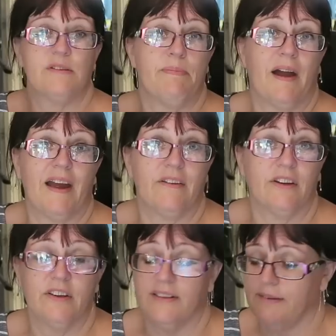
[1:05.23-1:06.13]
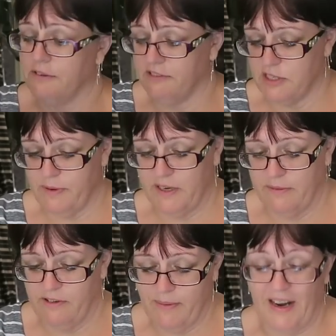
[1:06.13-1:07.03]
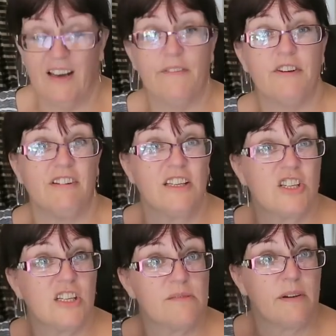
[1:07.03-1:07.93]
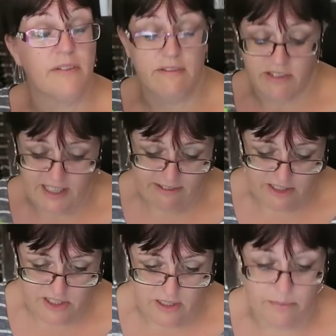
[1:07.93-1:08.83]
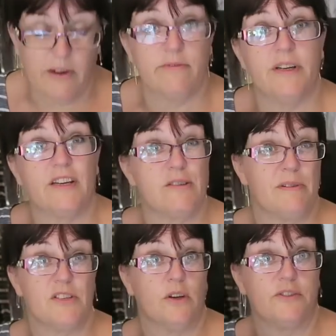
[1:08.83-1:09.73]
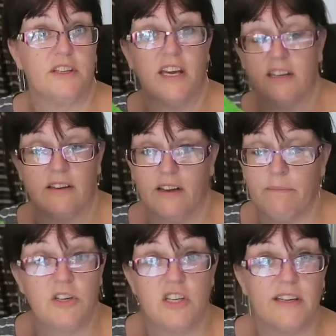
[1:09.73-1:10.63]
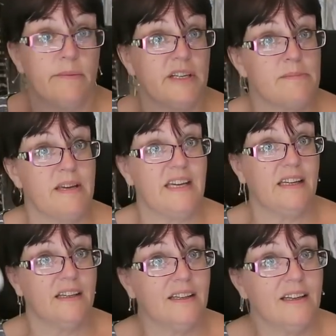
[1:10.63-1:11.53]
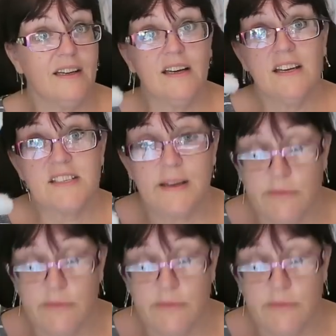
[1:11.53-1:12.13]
was a pound. I couldn't leave the Grinch behind for a pound. I love the Grinch. He's my favourite character, apart from when he goes a bit soft at the end. I like much like him when he's mean. So